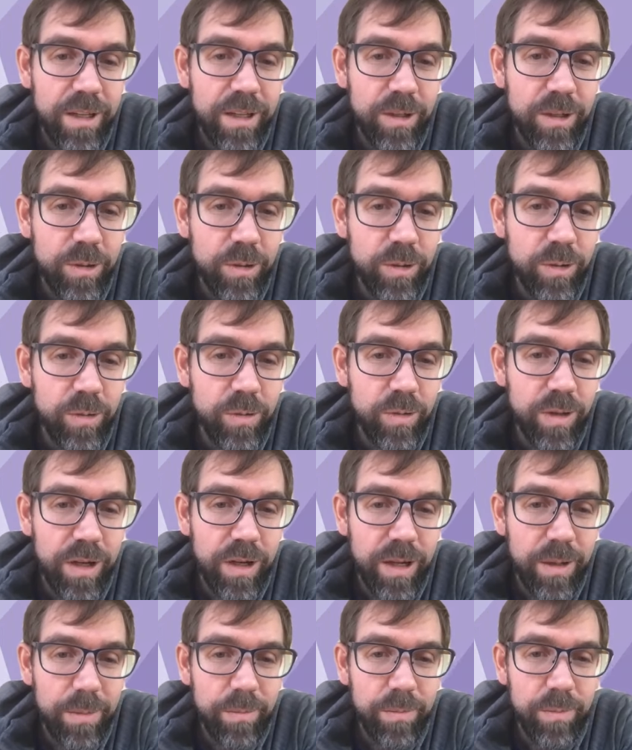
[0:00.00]

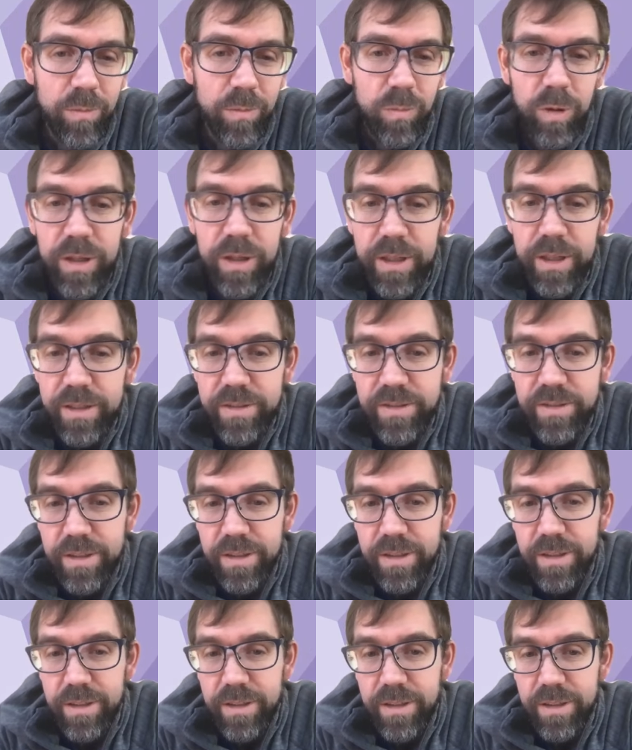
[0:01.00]
who really is
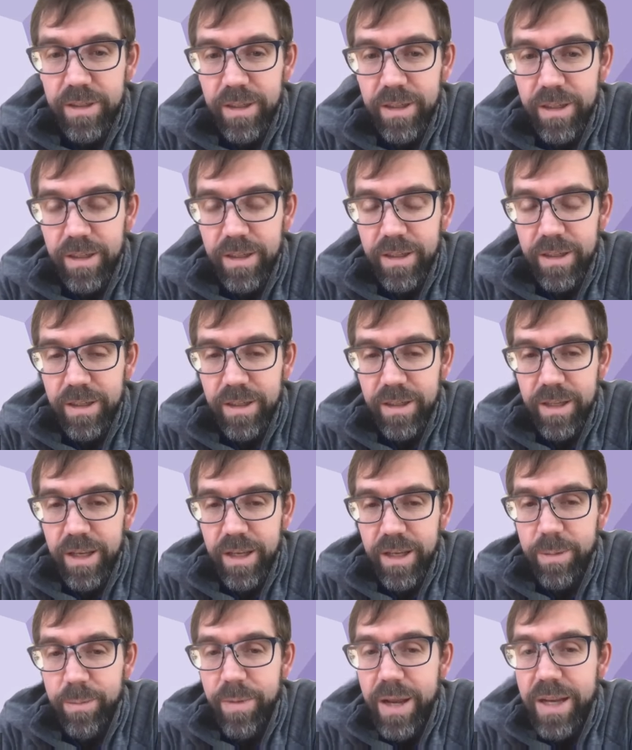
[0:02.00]

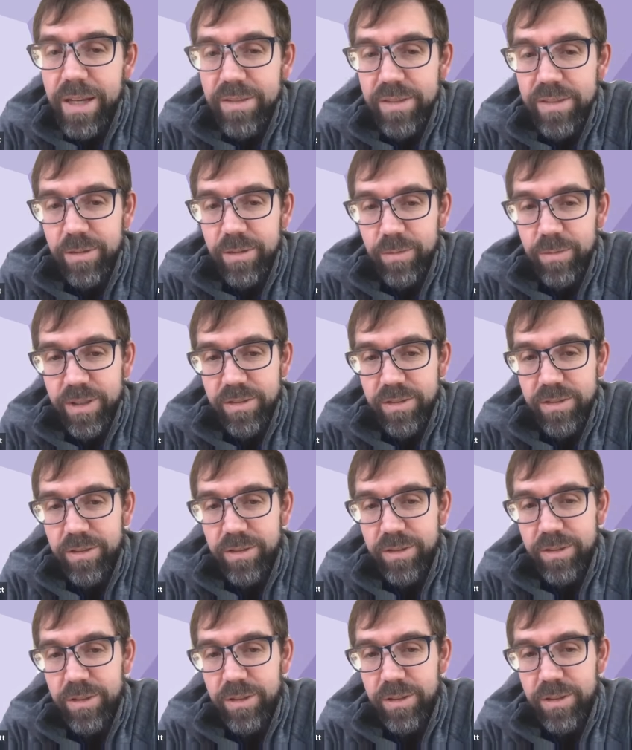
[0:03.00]
an amazing
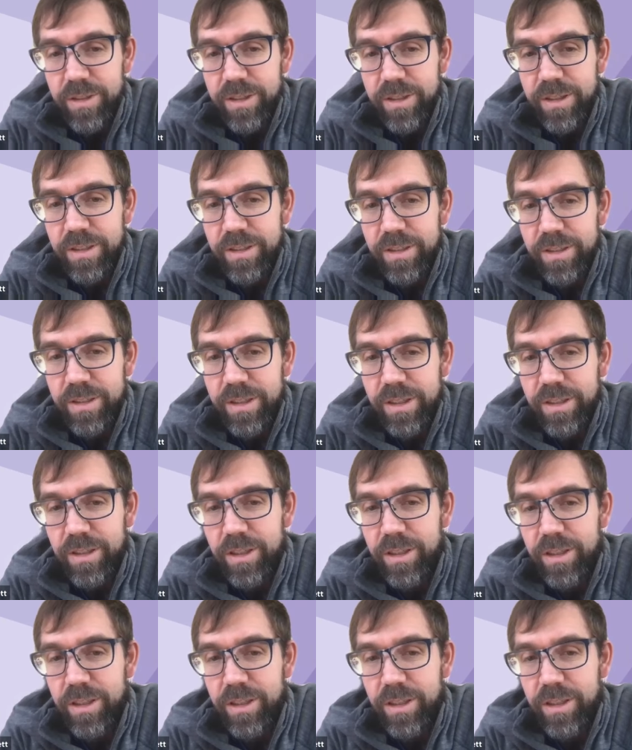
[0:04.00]
researcher in